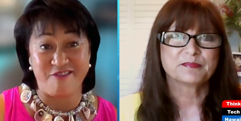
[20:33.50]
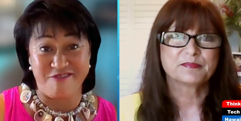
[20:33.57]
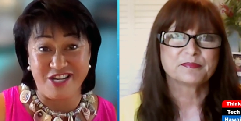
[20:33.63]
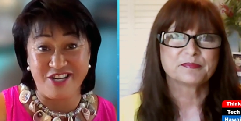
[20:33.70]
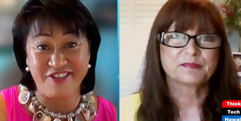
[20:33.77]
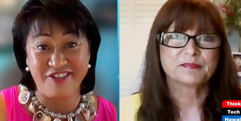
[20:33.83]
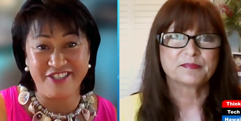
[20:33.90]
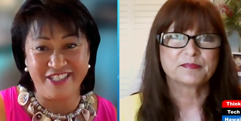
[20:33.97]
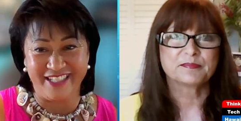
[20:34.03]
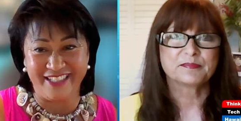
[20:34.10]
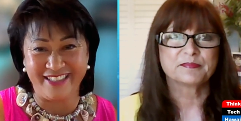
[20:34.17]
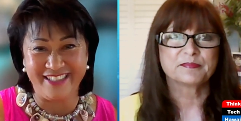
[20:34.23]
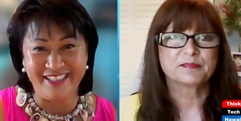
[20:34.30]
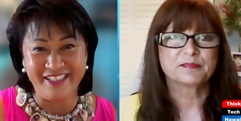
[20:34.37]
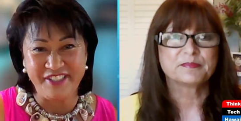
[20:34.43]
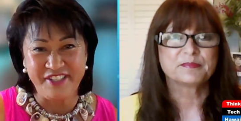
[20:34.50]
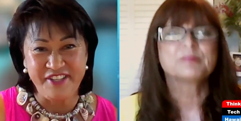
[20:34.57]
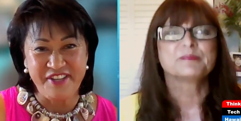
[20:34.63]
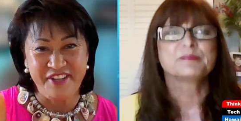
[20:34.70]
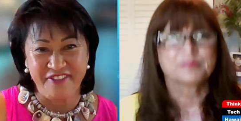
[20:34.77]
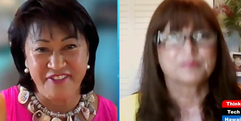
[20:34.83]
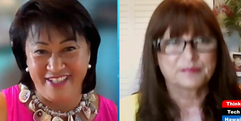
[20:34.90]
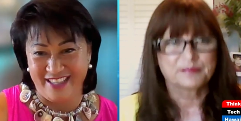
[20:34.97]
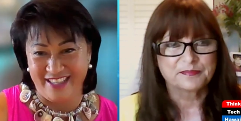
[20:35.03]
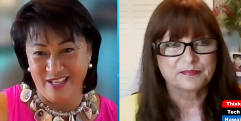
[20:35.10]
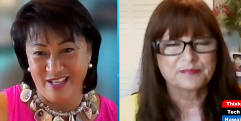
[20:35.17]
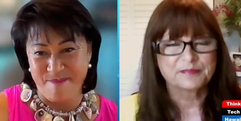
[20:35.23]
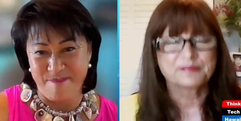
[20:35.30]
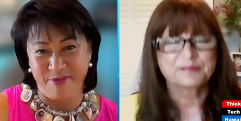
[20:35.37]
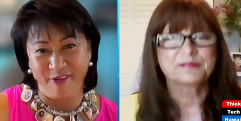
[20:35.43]
Speaker 1: a reunion with
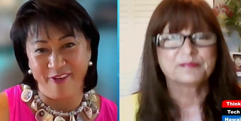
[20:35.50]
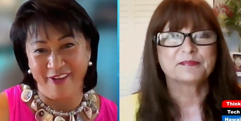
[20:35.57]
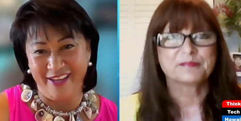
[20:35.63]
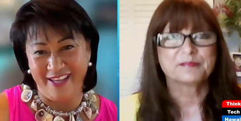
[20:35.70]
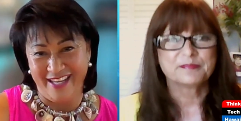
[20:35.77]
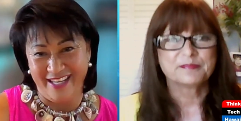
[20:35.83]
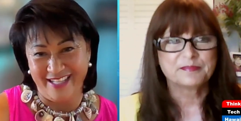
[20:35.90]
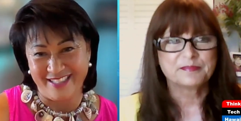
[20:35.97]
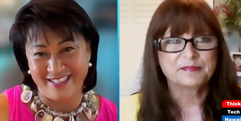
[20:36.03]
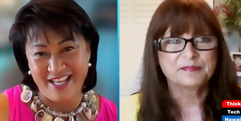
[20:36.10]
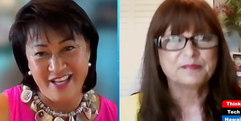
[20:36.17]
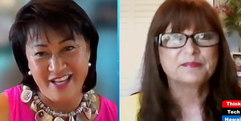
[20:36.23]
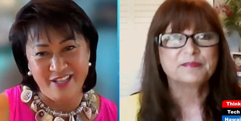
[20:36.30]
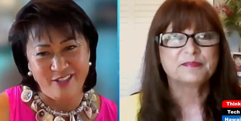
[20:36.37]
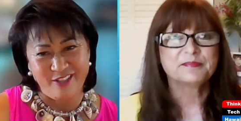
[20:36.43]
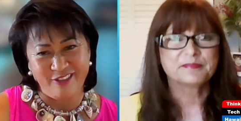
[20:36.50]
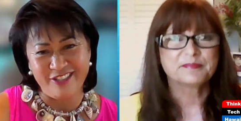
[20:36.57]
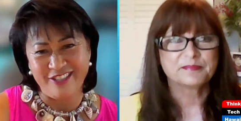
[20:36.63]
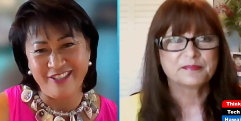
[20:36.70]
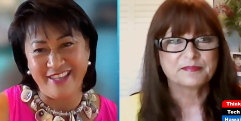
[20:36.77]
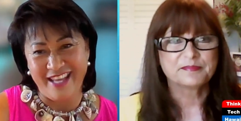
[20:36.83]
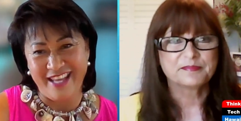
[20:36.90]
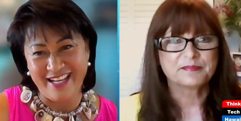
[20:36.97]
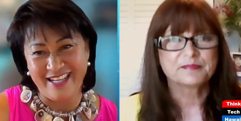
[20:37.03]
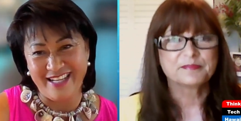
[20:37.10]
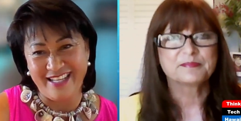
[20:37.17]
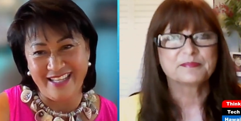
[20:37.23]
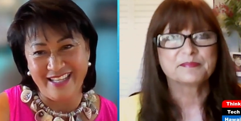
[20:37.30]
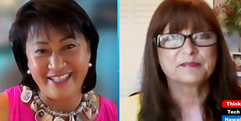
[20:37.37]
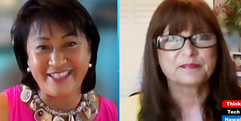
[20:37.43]
the employees. Don't you think
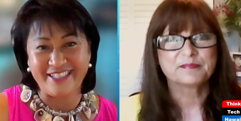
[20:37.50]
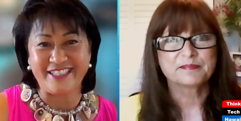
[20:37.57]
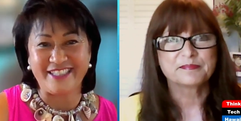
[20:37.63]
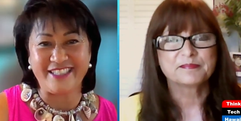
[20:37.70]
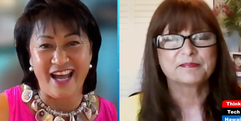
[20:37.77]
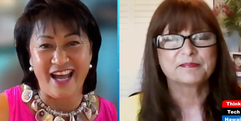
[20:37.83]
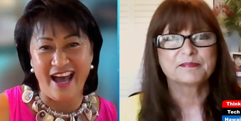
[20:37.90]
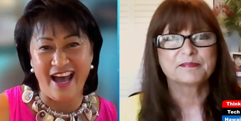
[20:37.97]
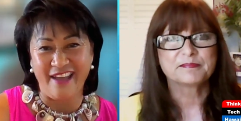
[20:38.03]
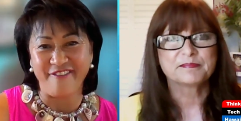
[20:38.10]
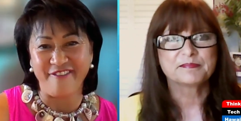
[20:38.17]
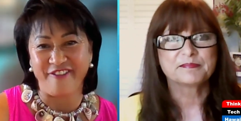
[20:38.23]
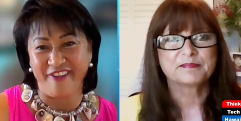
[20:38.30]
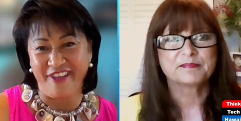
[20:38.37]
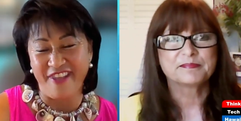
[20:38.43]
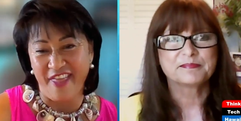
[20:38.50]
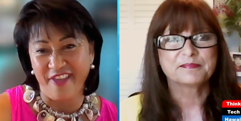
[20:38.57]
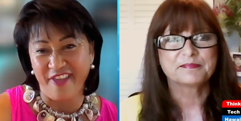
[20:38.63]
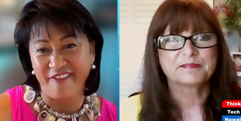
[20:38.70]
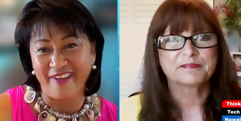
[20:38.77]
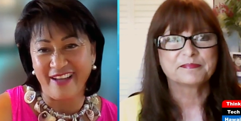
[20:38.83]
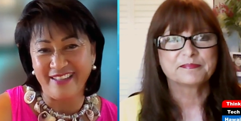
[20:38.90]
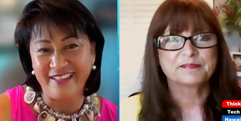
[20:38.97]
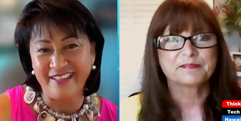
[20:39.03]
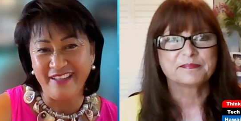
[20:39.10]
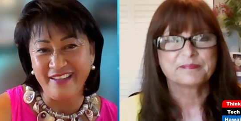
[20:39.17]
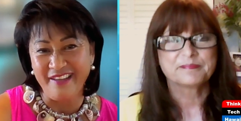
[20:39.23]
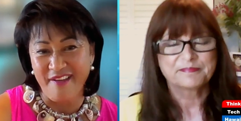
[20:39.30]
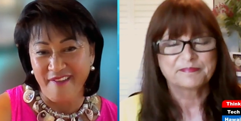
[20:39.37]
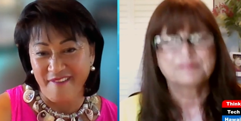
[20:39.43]
it's time for another one?
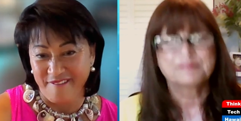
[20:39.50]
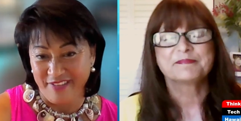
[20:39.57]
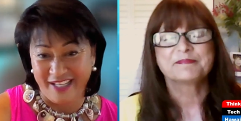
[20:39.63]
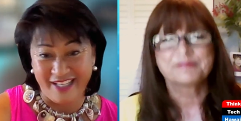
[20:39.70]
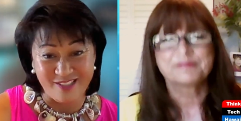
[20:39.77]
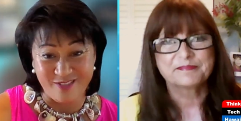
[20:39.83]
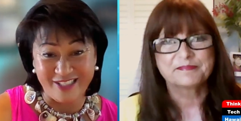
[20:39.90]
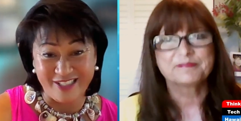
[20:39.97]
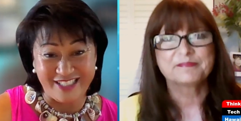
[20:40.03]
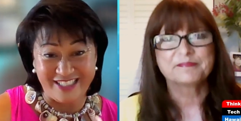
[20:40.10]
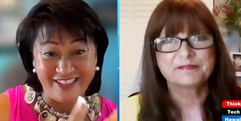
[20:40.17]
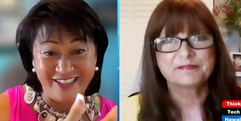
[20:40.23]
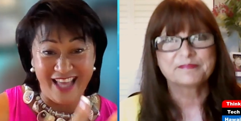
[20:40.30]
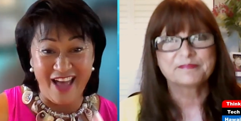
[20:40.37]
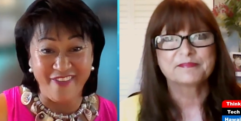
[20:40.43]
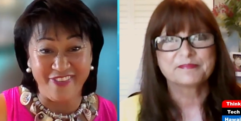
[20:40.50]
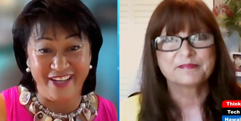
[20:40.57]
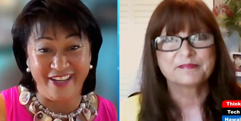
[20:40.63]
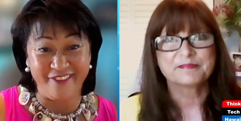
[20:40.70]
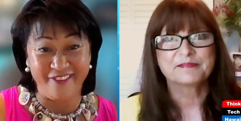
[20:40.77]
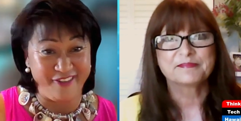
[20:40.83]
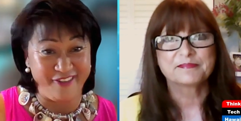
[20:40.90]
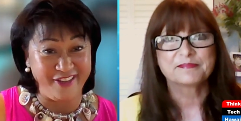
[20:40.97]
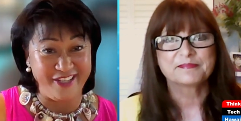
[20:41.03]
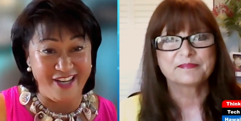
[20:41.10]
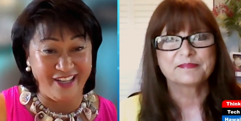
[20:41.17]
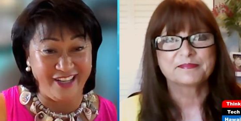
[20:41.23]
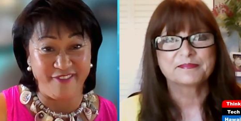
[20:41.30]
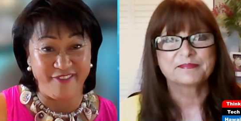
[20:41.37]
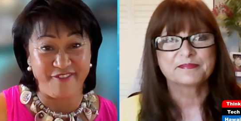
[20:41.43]
because we're still out there we're
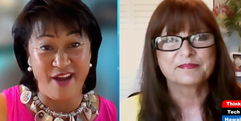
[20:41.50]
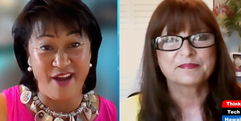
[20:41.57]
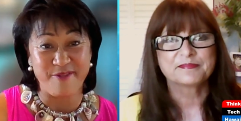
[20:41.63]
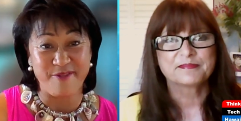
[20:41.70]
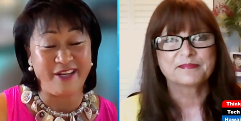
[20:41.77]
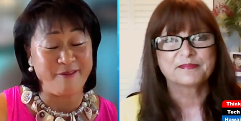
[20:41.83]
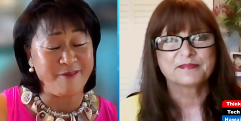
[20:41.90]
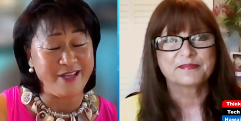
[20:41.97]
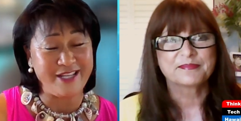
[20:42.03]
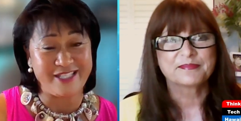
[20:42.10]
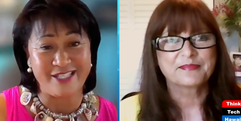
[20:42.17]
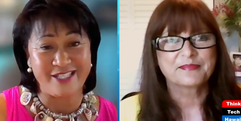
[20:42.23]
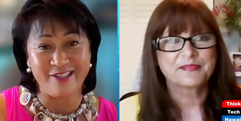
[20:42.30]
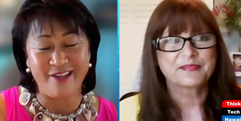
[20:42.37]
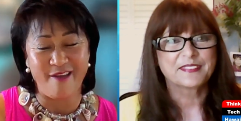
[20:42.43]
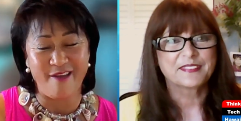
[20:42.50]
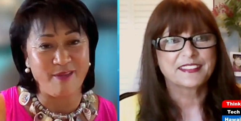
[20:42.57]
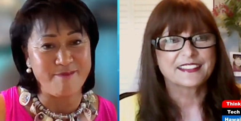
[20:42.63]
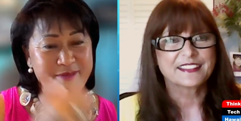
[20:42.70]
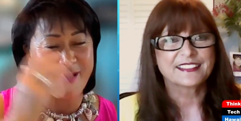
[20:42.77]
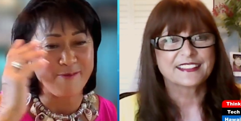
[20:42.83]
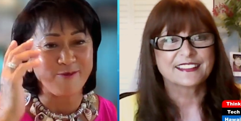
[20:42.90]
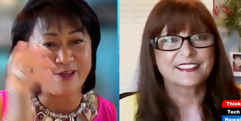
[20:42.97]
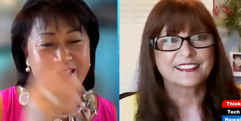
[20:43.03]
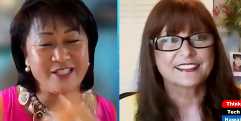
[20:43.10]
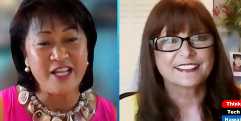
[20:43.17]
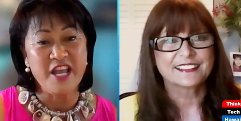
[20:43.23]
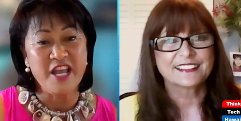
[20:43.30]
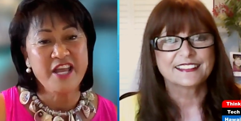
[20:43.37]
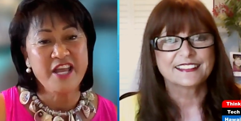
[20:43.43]
young and vibrant and we still have the
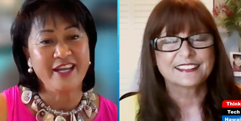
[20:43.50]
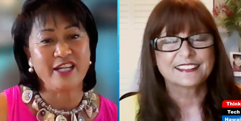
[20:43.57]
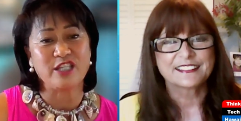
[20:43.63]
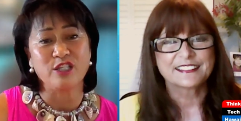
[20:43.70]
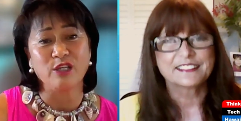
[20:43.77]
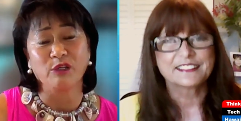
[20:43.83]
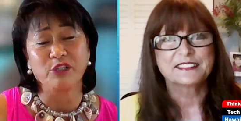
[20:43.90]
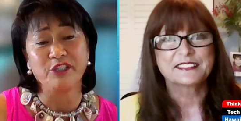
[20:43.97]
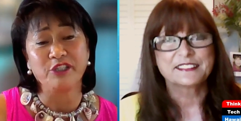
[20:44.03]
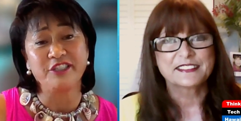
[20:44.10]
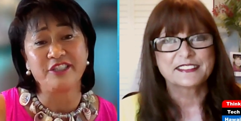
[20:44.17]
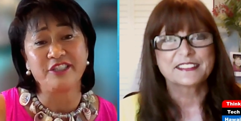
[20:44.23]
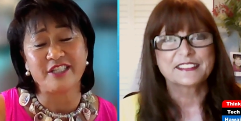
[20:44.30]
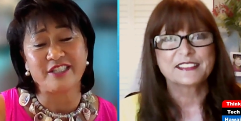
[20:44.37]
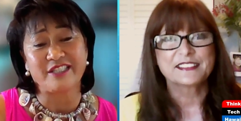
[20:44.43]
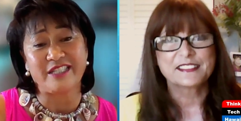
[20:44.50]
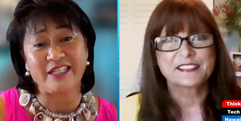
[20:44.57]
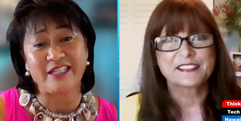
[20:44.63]
memories. It's so good to just